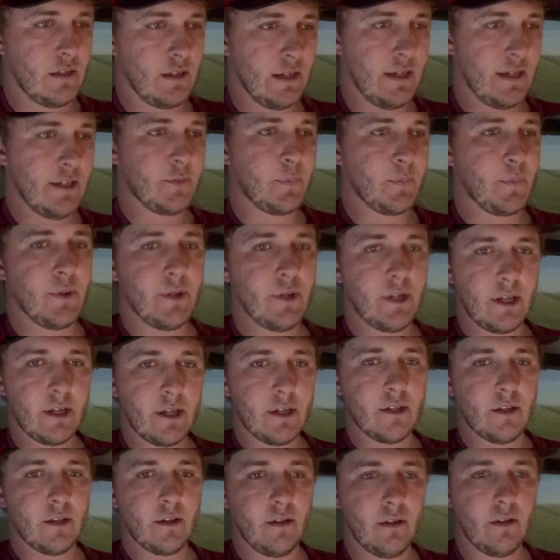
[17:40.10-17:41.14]
it's pretty
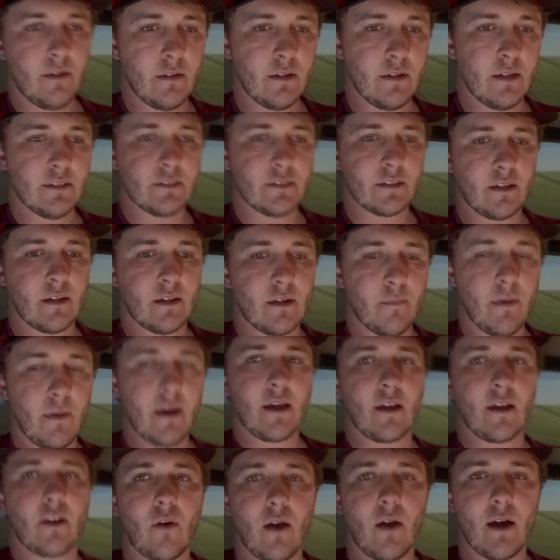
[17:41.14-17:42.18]
good. It's going to
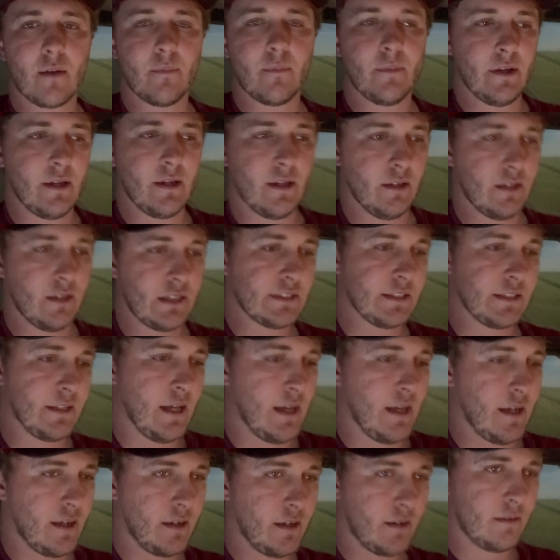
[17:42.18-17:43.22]
make quite a bit, it looks like.